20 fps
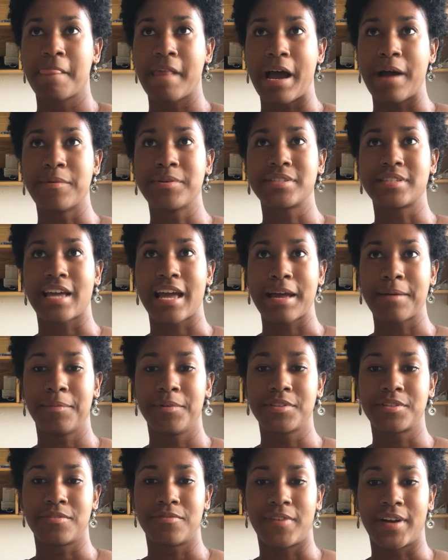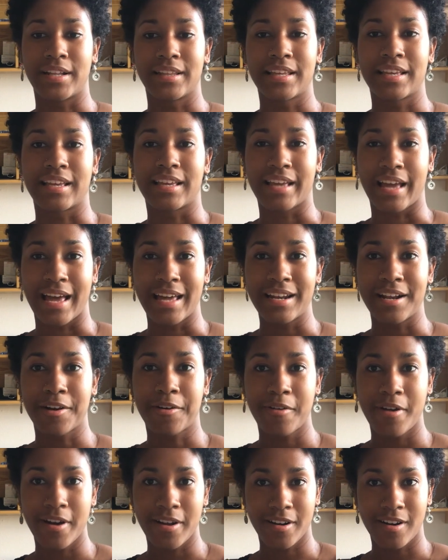I was able to finally get a
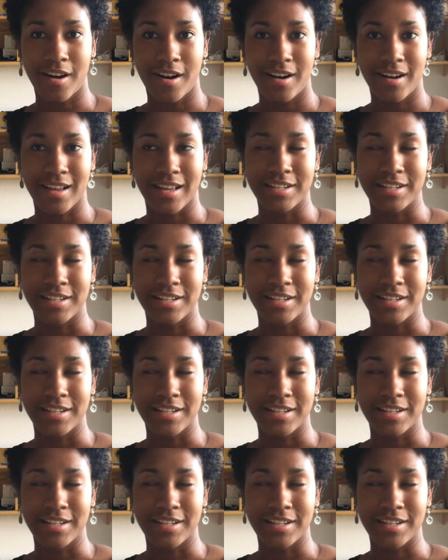credit card.